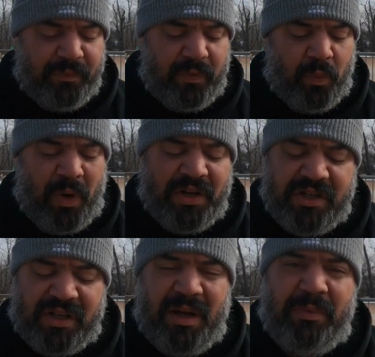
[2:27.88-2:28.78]
Watching
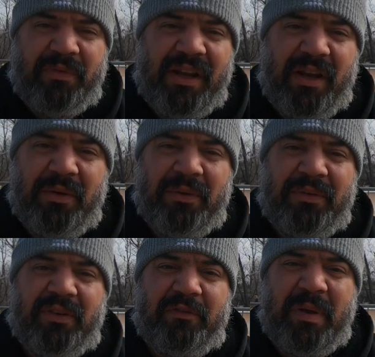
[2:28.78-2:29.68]
a couple
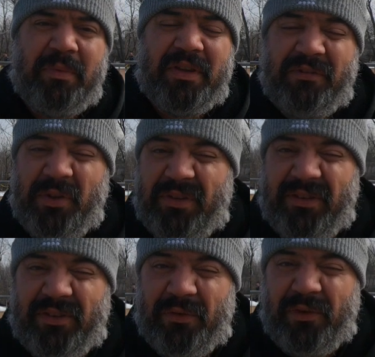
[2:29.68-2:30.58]
videos of people that have used these
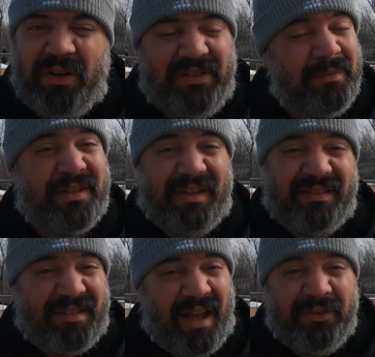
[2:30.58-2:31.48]
so far, it seems like it
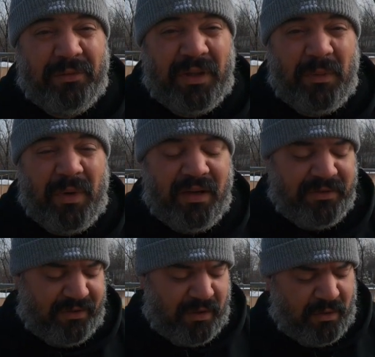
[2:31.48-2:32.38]
slides really well,
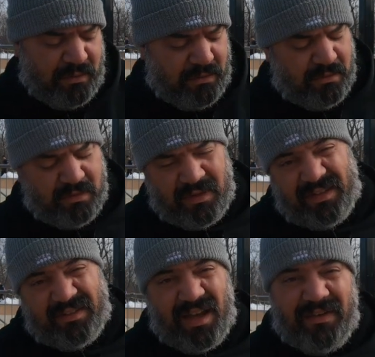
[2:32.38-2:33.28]
so
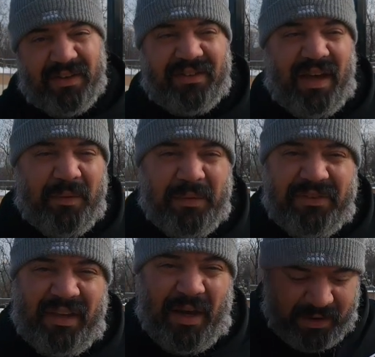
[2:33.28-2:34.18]
that's kind of exciting. We'll
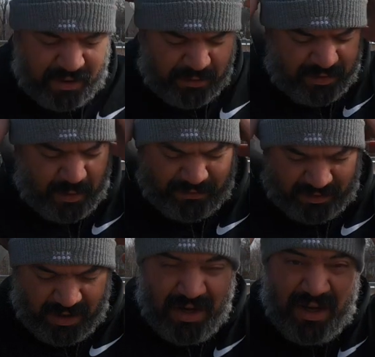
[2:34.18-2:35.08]
see how it goes. However,
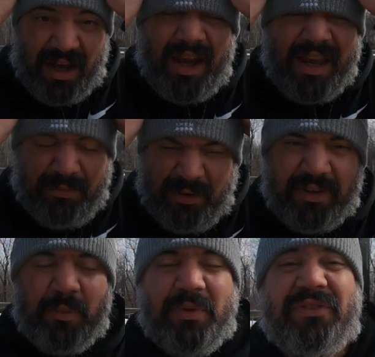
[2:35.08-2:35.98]
I am using
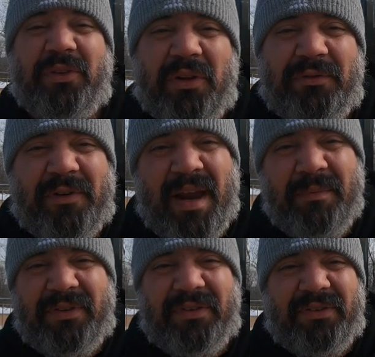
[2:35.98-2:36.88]
them with the solo
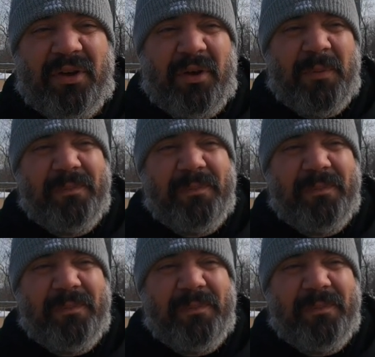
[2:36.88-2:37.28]
frames, so